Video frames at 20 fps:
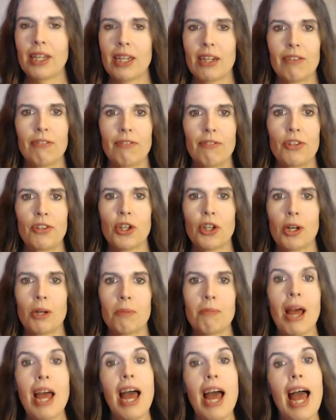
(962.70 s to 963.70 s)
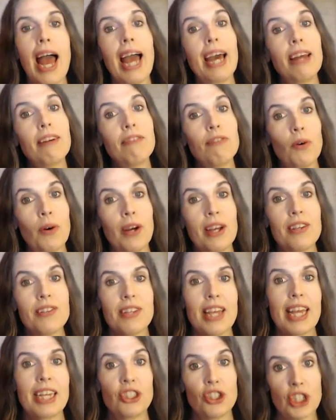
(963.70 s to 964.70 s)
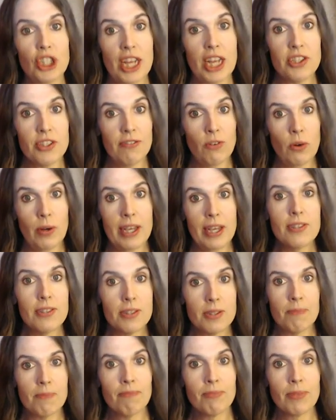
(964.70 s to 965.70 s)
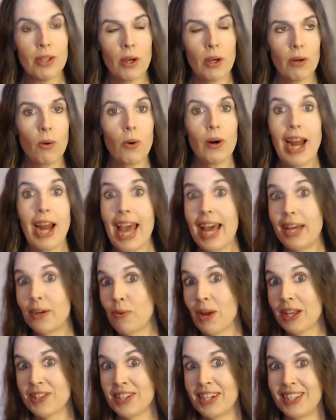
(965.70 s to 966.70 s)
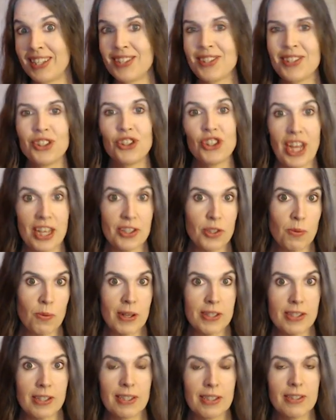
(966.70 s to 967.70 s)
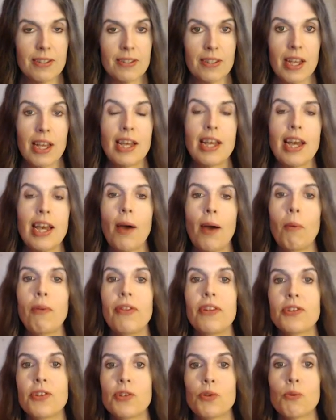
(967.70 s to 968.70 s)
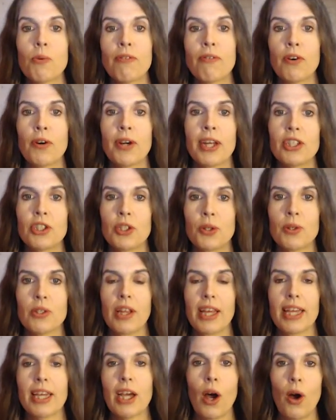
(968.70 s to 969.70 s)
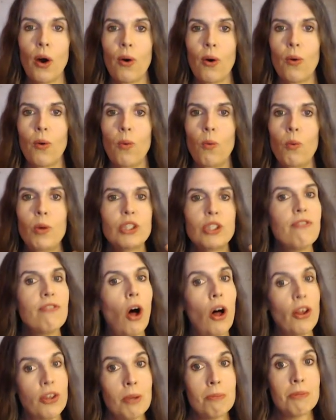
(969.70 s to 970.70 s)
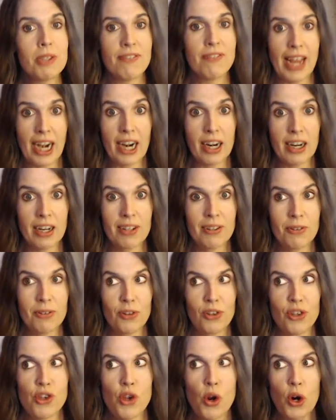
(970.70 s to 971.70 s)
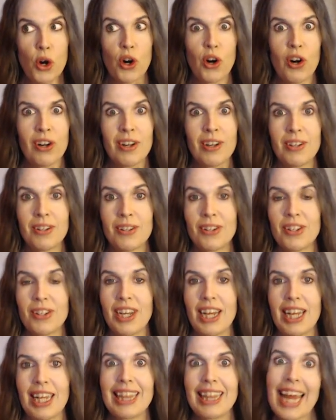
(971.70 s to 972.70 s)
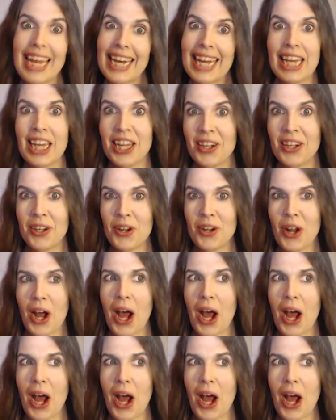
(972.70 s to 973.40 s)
hear the term head voice and chest voice, or head resonance and chest resonance. And what this is referring to is like which volumes of air you're letting